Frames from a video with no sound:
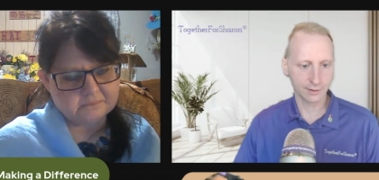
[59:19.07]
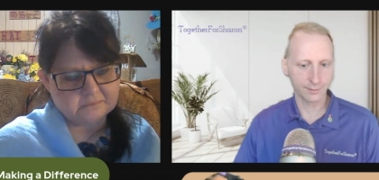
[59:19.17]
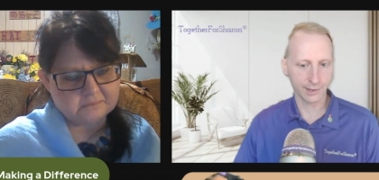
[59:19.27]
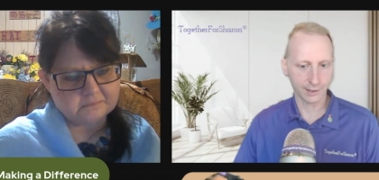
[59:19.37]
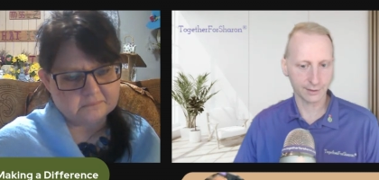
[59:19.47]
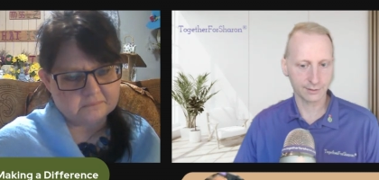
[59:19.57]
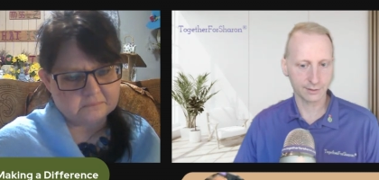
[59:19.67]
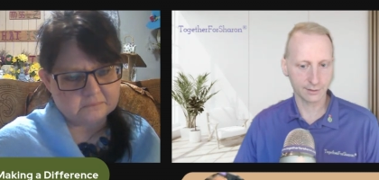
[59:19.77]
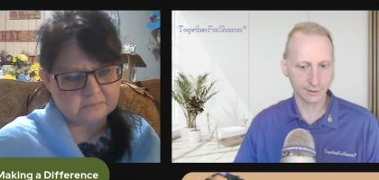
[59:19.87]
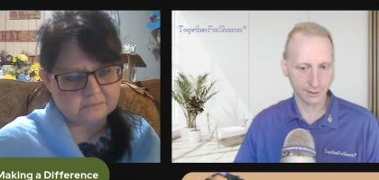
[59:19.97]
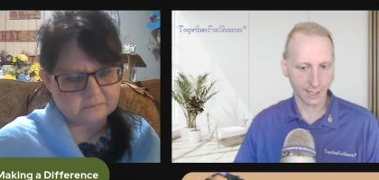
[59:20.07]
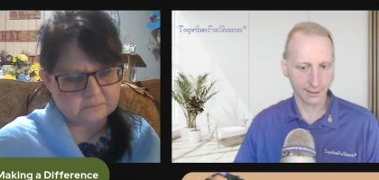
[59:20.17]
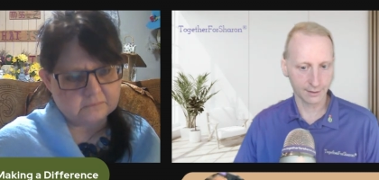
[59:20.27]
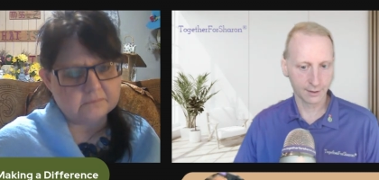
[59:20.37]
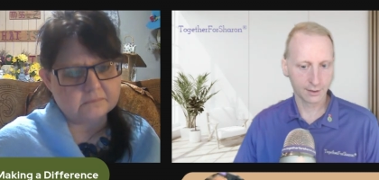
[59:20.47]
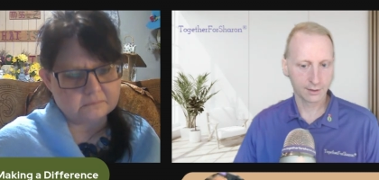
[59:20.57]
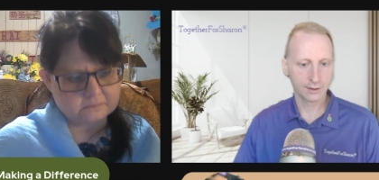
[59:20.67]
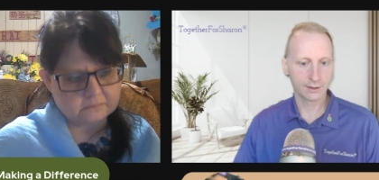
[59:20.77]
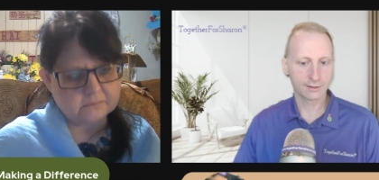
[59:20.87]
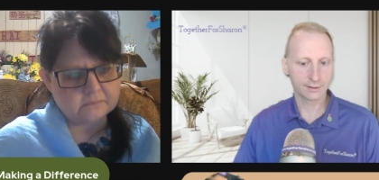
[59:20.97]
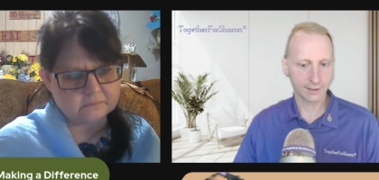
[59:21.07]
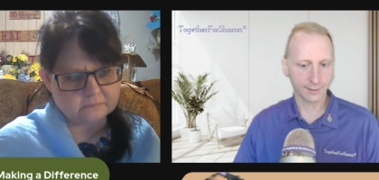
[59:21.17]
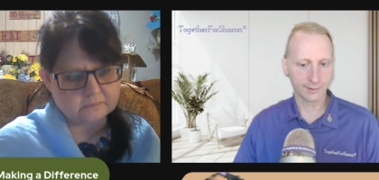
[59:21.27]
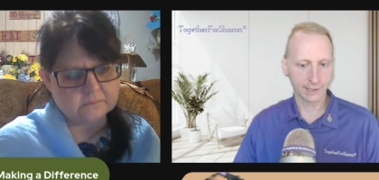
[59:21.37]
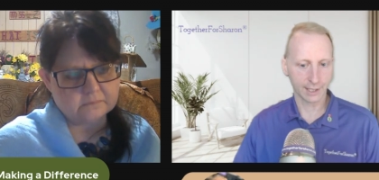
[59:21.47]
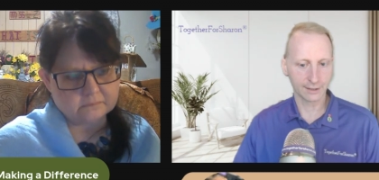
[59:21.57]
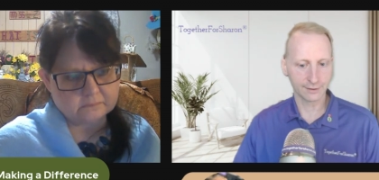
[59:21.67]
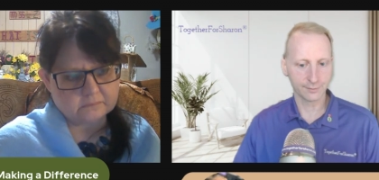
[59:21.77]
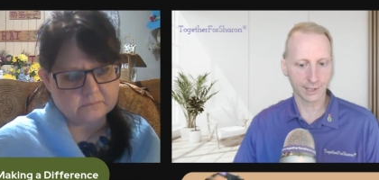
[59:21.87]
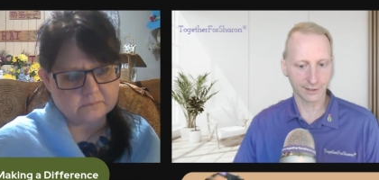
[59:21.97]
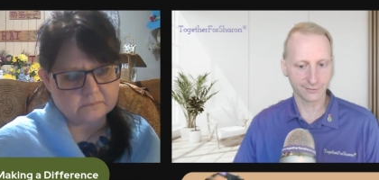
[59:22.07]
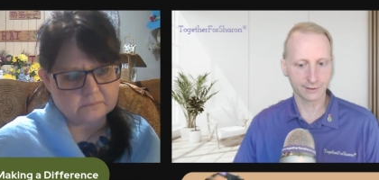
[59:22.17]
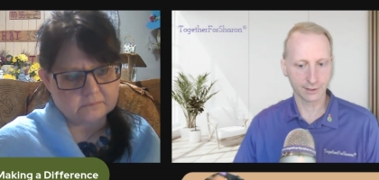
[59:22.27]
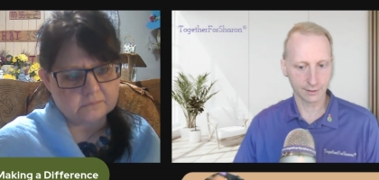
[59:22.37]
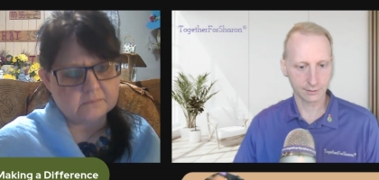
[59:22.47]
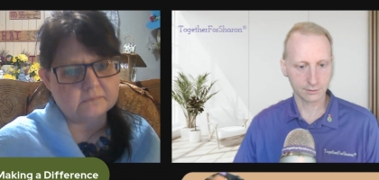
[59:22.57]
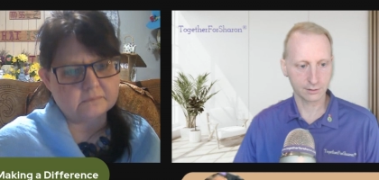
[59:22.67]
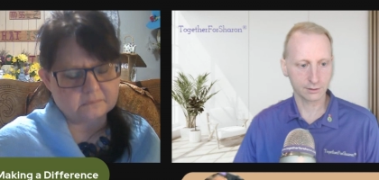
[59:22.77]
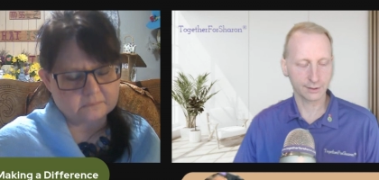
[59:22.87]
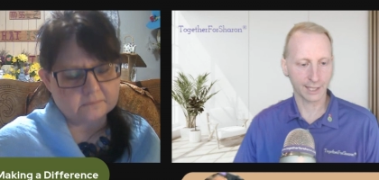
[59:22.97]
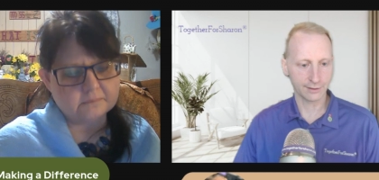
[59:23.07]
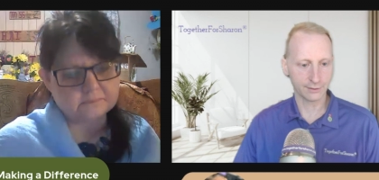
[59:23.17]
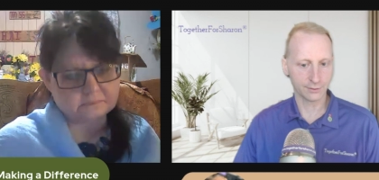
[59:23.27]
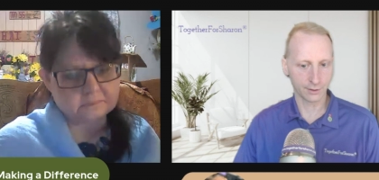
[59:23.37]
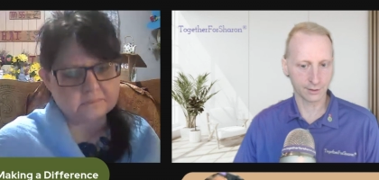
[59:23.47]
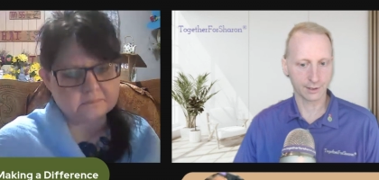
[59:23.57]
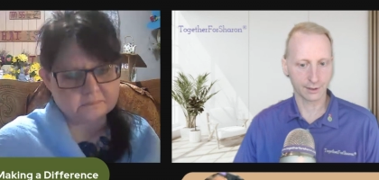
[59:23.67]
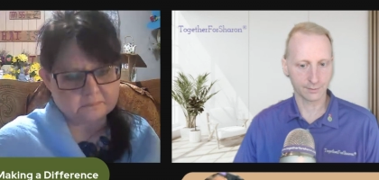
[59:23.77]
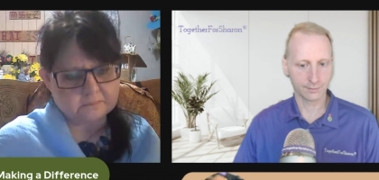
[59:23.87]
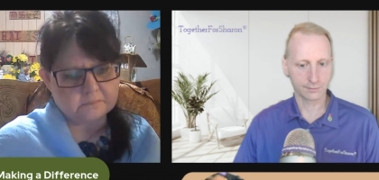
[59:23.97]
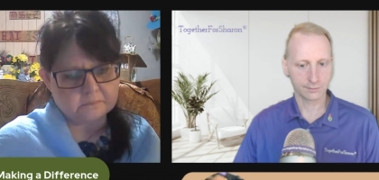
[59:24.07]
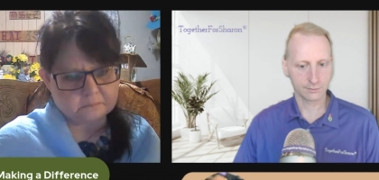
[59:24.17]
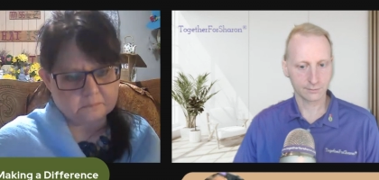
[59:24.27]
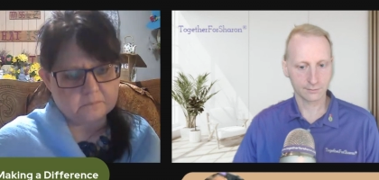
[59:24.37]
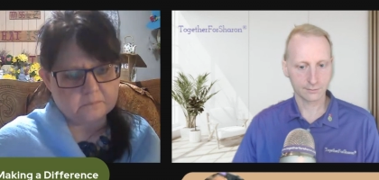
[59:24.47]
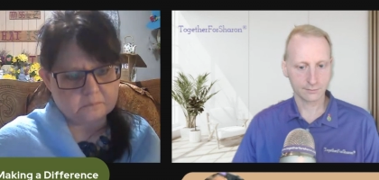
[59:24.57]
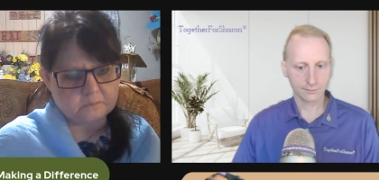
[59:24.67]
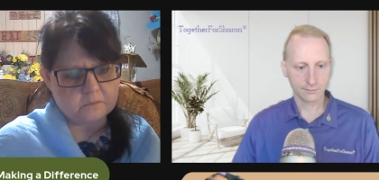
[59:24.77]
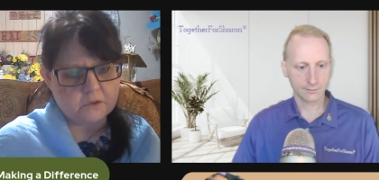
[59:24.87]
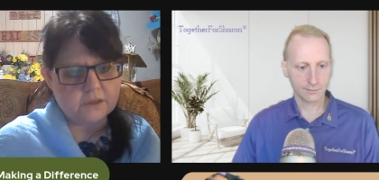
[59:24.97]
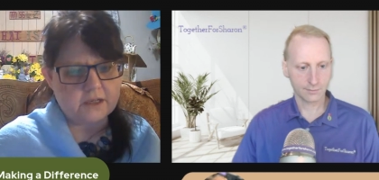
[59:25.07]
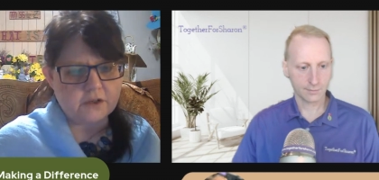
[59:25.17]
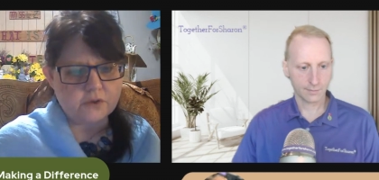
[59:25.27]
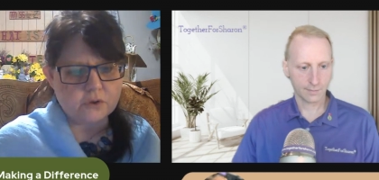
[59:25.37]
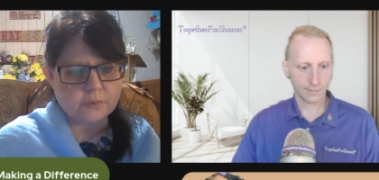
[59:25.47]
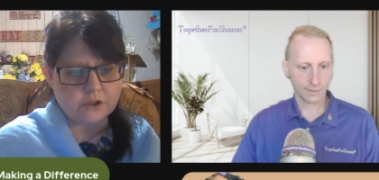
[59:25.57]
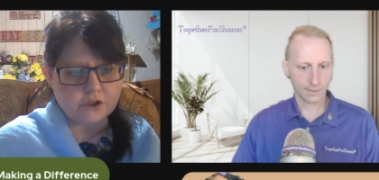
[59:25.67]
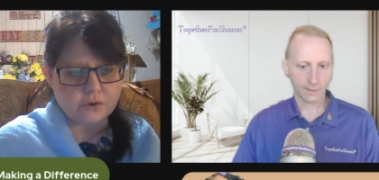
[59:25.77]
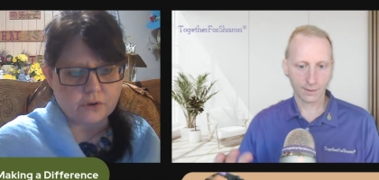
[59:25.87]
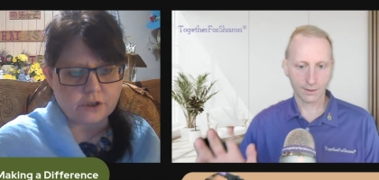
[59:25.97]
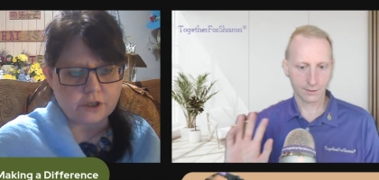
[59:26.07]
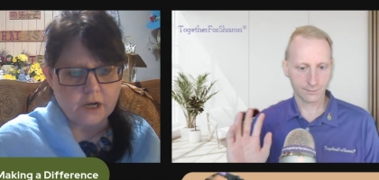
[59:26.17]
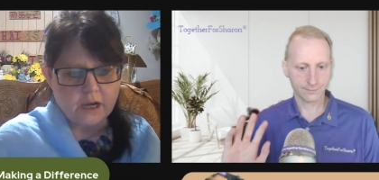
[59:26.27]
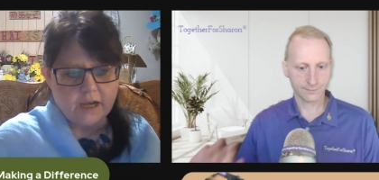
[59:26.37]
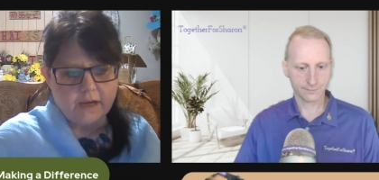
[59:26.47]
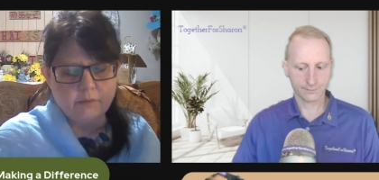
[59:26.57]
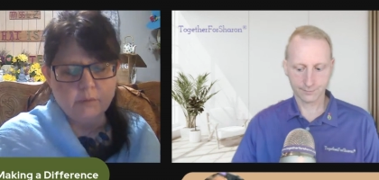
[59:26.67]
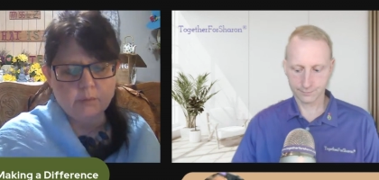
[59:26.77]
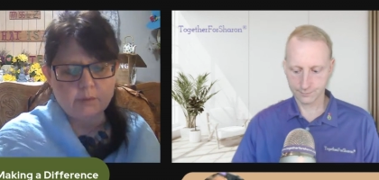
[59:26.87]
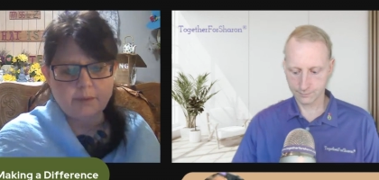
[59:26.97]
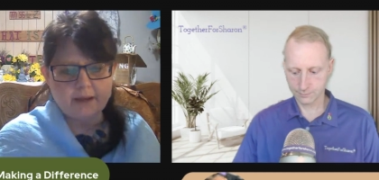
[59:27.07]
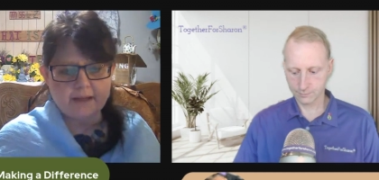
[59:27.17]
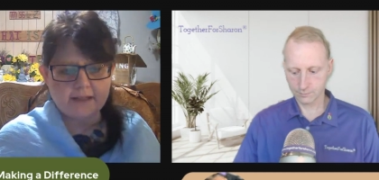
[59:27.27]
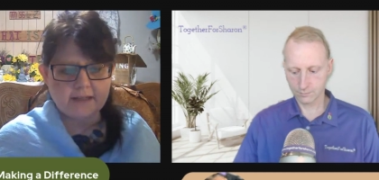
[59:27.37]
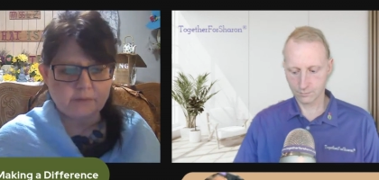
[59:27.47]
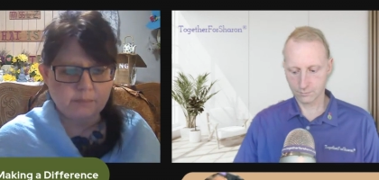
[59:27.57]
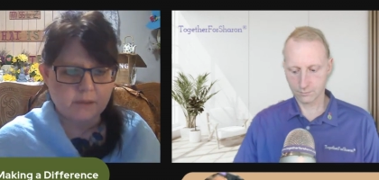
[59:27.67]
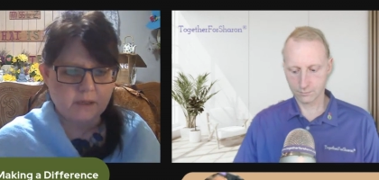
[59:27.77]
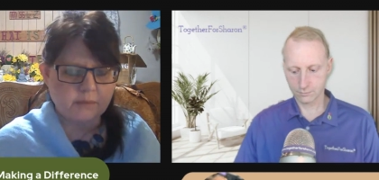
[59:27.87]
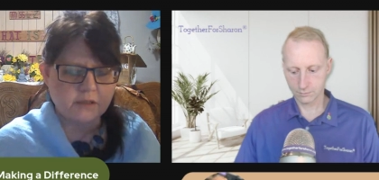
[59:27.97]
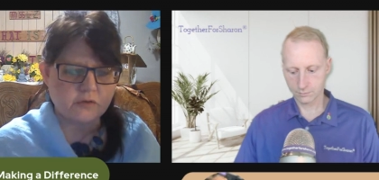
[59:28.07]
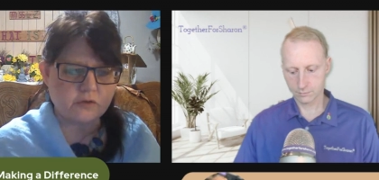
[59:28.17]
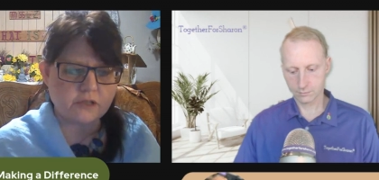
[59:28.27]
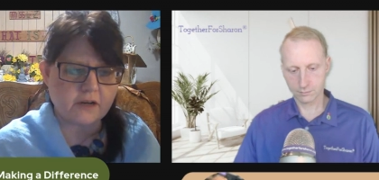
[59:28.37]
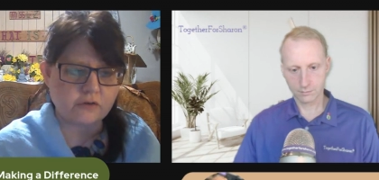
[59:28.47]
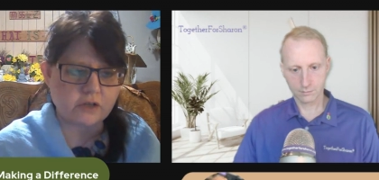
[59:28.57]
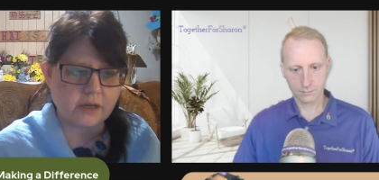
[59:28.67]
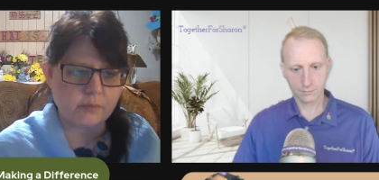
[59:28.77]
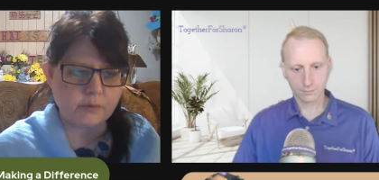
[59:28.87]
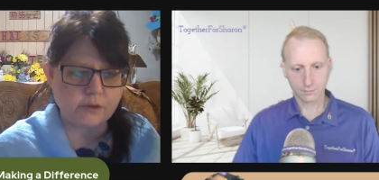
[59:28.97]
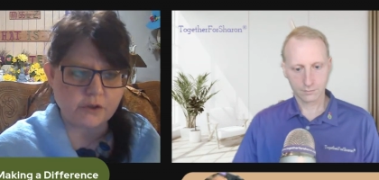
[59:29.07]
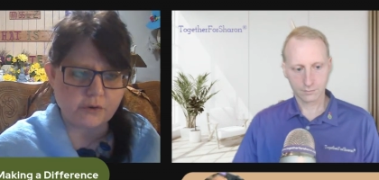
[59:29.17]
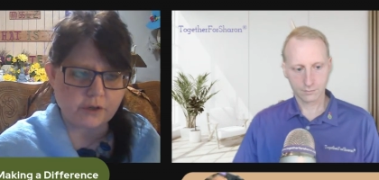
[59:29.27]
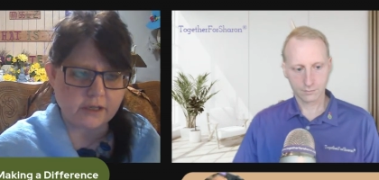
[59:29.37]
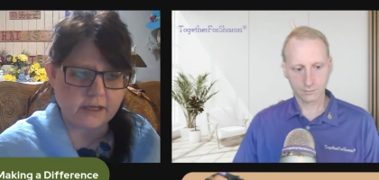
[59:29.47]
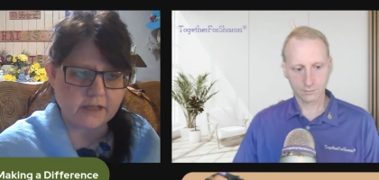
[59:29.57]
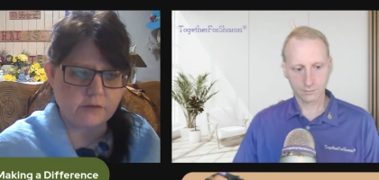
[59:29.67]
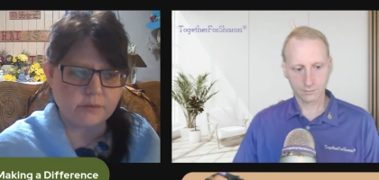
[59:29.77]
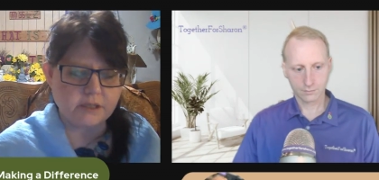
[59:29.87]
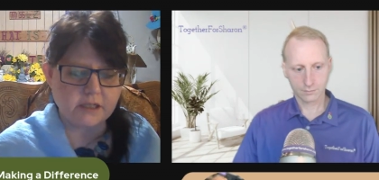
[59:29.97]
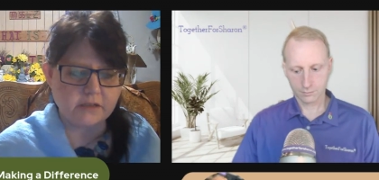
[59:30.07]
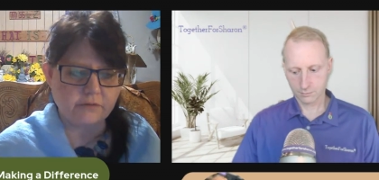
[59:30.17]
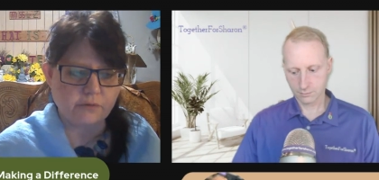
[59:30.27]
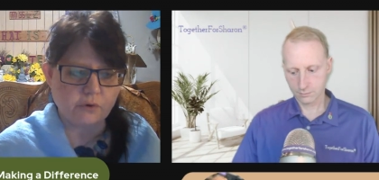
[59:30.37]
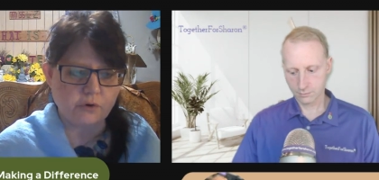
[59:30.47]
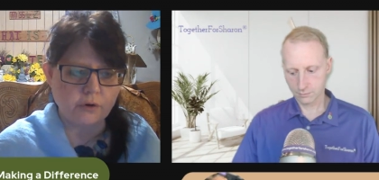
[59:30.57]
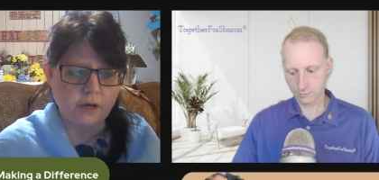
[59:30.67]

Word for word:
Speaker 1: until Parkinson's is not. It's the same thing I live by every day. So thank you all again.
Speaker 2: Well, thank you so much, George. And we will be back at 7 p.m. Eastern Standard Time with returning guests from season four.